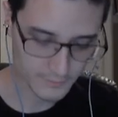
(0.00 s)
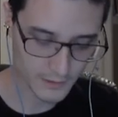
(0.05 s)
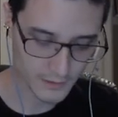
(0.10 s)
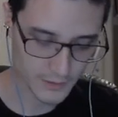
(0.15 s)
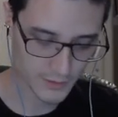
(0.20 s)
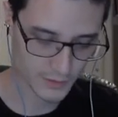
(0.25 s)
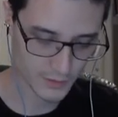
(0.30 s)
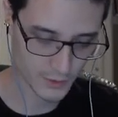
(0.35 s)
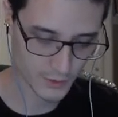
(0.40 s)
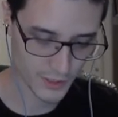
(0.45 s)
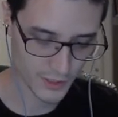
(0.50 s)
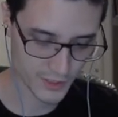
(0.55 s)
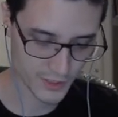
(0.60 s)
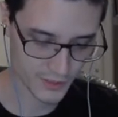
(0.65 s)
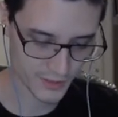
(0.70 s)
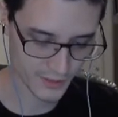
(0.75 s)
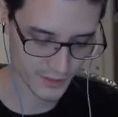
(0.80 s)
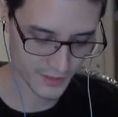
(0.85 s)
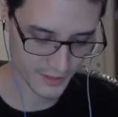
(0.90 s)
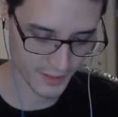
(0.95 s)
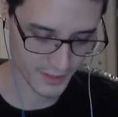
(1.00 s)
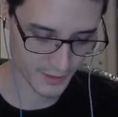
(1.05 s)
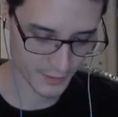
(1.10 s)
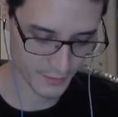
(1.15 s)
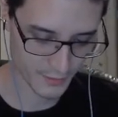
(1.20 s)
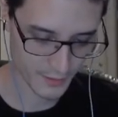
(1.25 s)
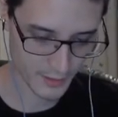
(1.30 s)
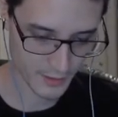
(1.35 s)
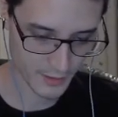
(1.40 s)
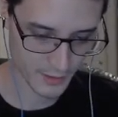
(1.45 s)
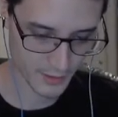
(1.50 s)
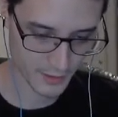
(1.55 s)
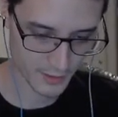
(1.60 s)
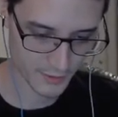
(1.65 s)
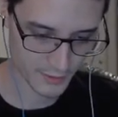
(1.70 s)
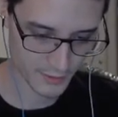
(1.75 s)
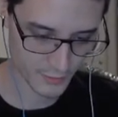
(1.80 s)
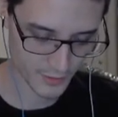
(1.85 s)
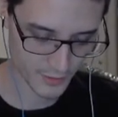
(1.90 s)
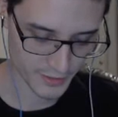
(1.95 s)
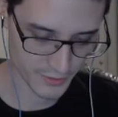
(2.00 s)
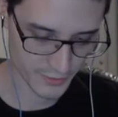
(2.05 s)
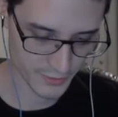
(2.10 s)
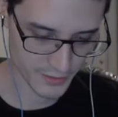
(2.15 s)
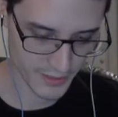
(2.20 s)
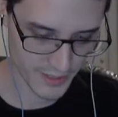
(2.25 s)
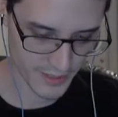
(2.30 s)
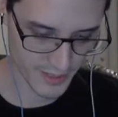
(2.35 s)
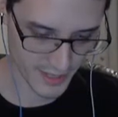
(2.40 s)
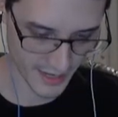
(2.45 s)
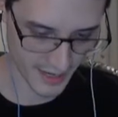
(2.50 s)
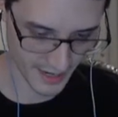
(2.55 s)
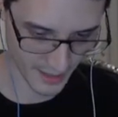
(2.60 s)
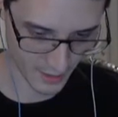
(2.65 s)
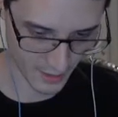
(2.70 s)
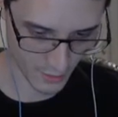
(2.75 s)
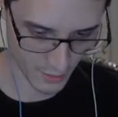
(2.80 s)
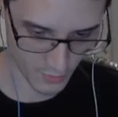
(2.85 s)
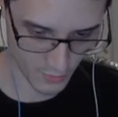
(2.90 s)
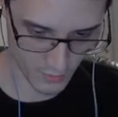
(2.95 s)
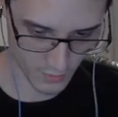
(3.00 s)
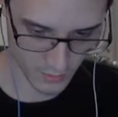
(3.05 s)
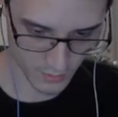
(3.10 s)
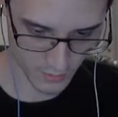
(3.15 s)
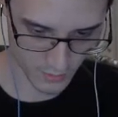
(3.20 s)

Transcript: So the question is now, do I do it now?